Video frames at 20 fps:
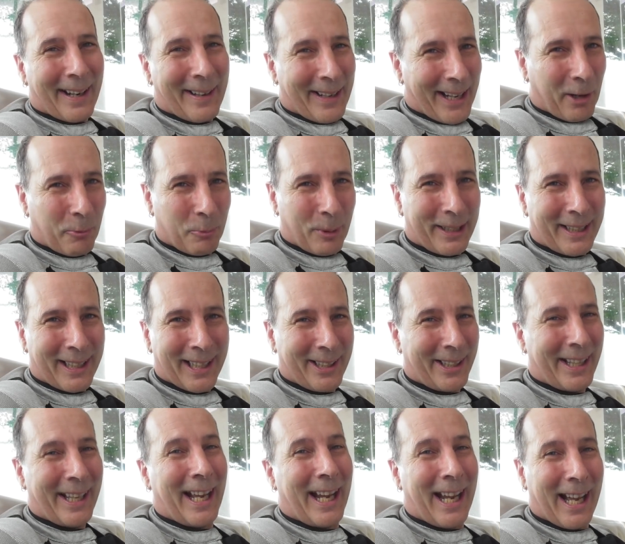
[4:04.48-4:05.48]
how regular
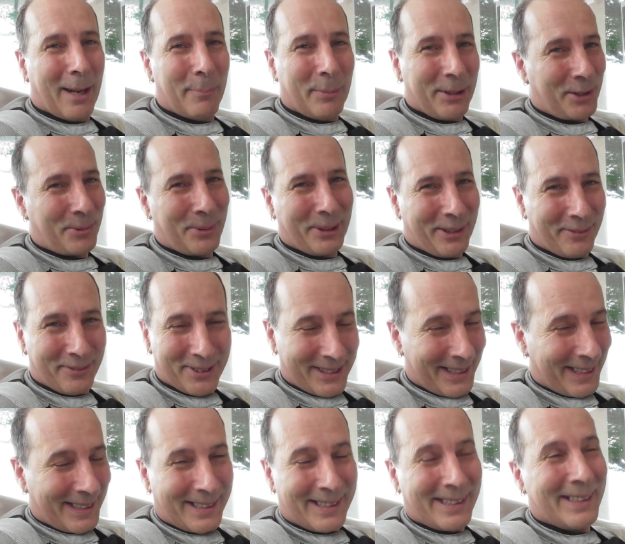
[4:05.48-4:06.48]
they are between
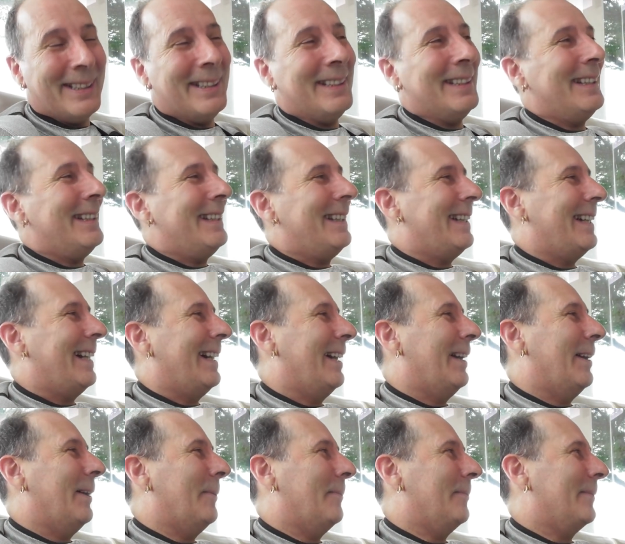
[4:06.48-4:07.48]
visits.
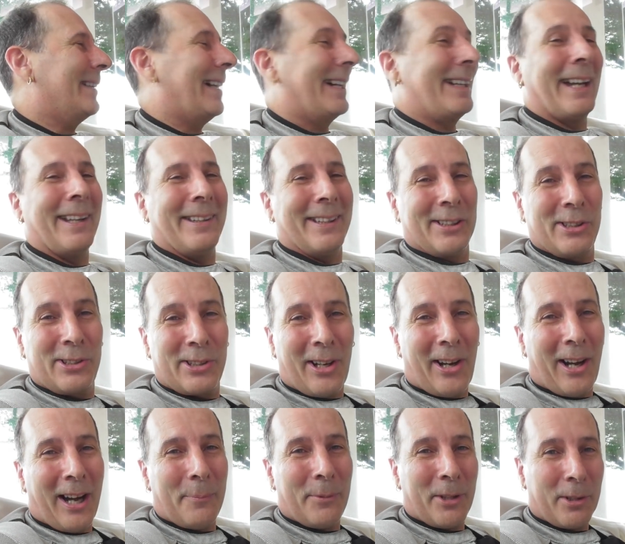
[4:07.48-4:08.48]
I know there's
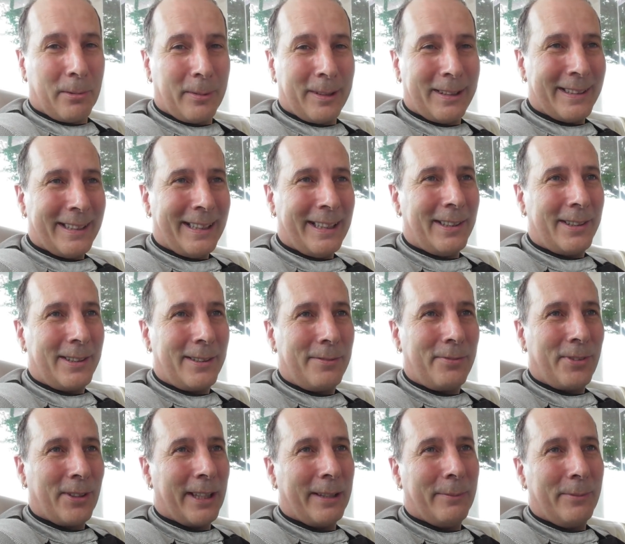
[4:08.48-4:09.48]
time that we need
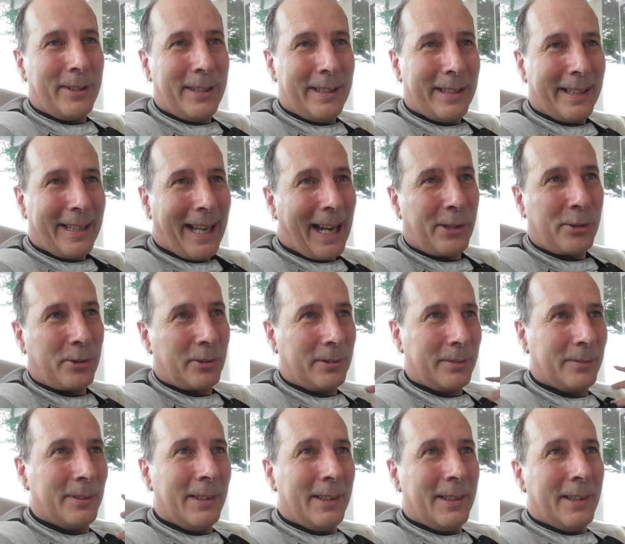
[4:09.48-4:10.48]
for the
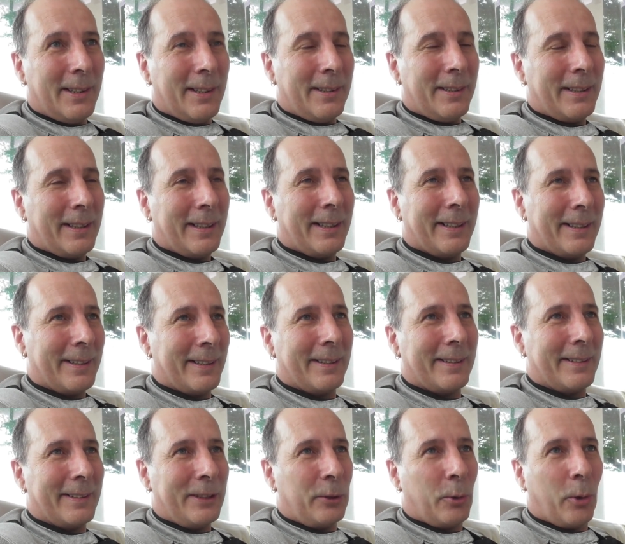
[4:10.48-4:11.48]
actual
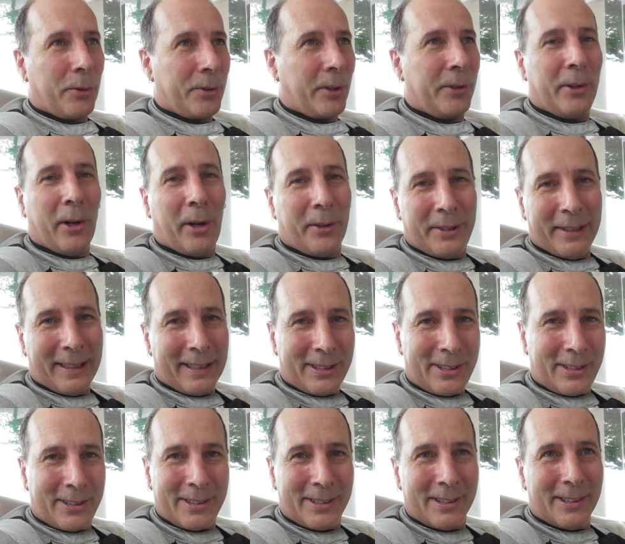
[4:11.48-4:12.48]
the
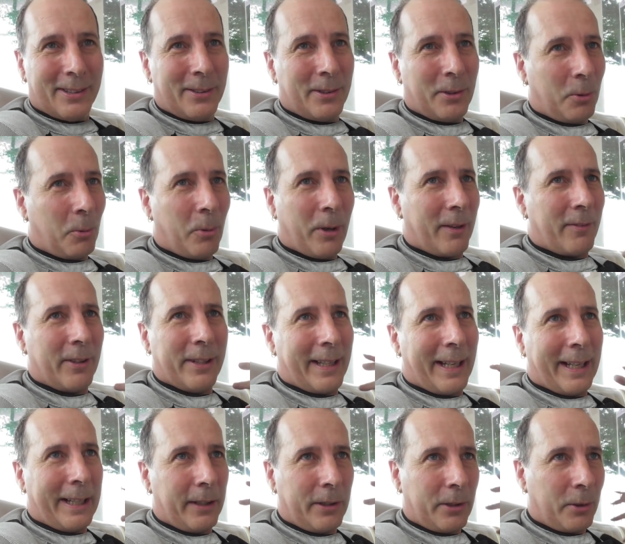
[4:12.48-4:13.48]
orthodontics, or whatever
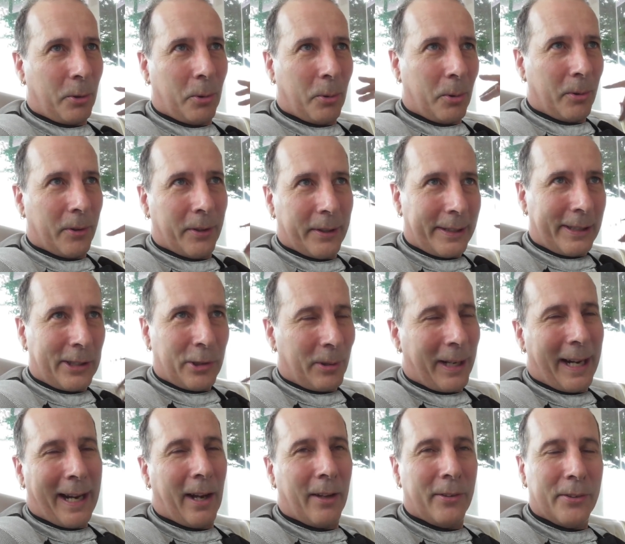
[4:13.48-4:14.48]
they call the
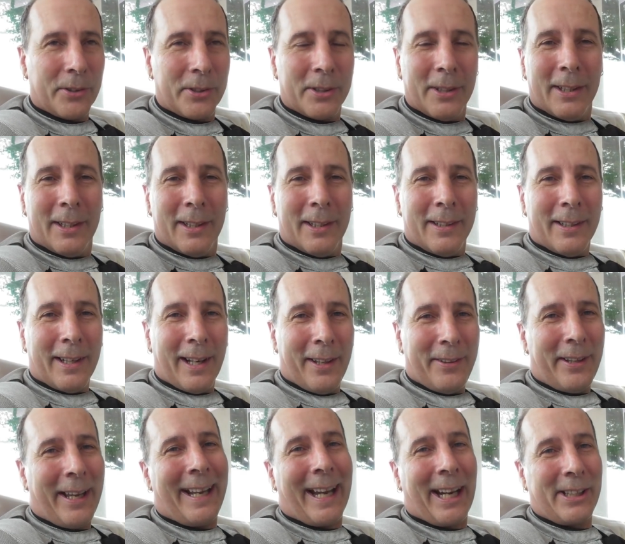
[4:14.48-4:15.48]
crowns.
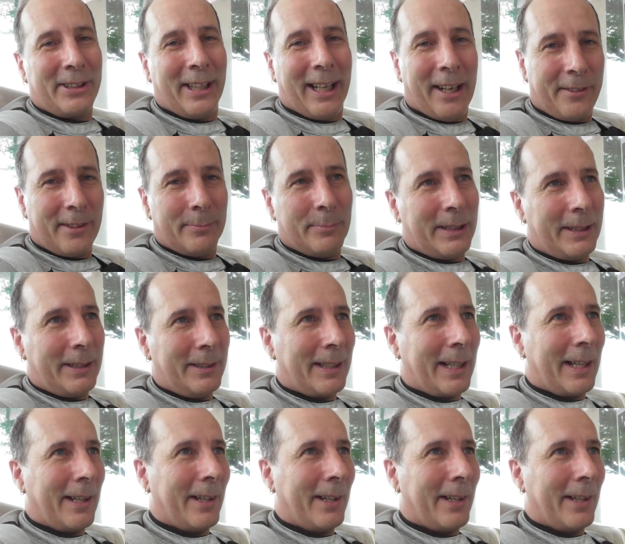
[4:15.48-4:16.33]
They actually have to be